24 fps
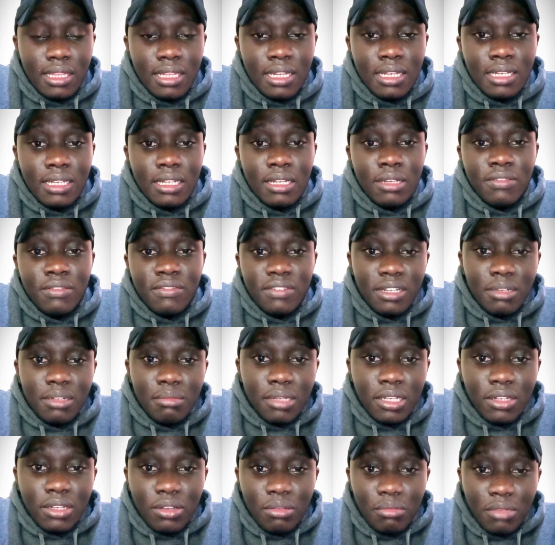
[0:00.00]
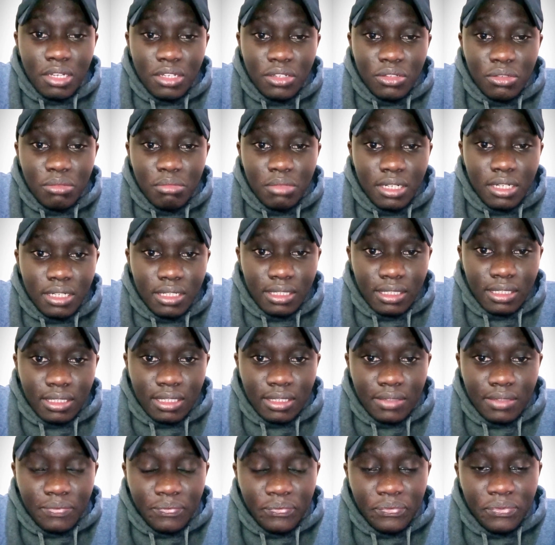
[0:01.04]
that are offered by commercial
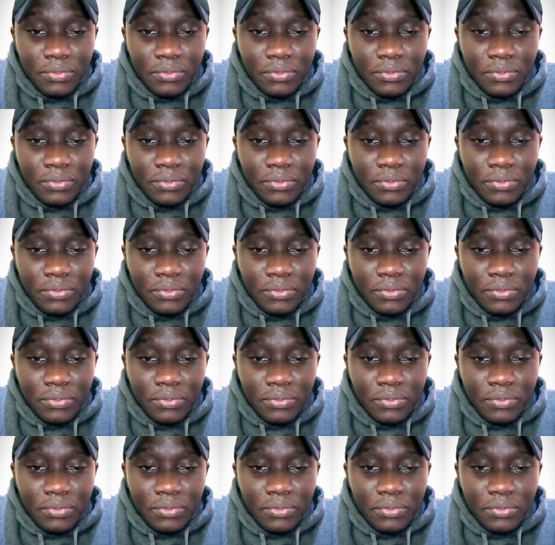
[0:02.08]
banks?